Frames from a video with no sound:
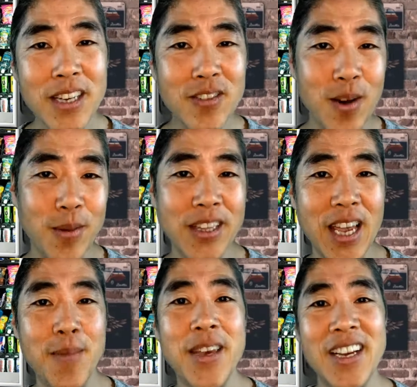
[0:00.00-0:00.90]
trouble
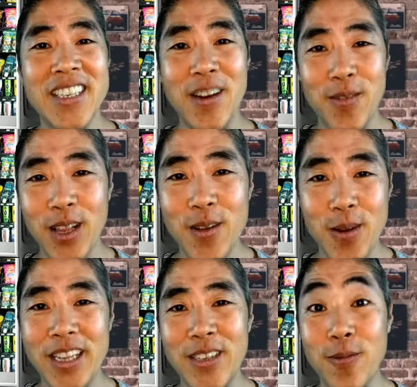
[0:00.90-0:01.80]
naming it because I really want
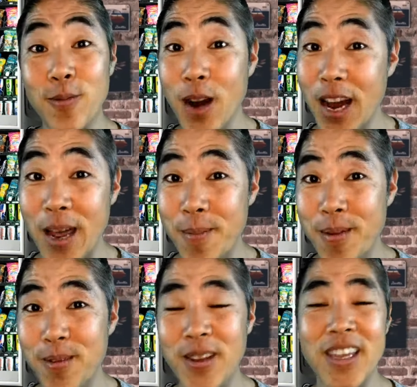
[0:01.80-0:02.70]
it to rhyme
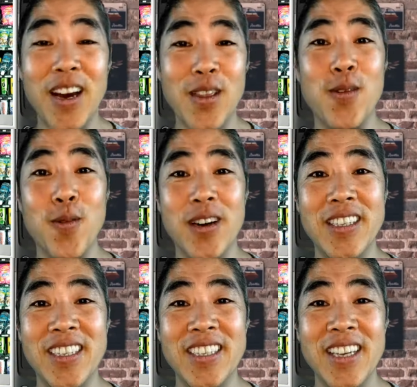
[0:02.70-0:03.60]
with the other
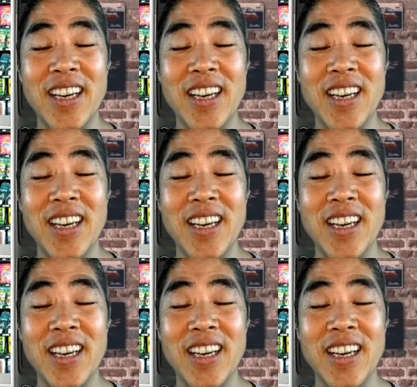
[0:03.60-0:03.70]
ones.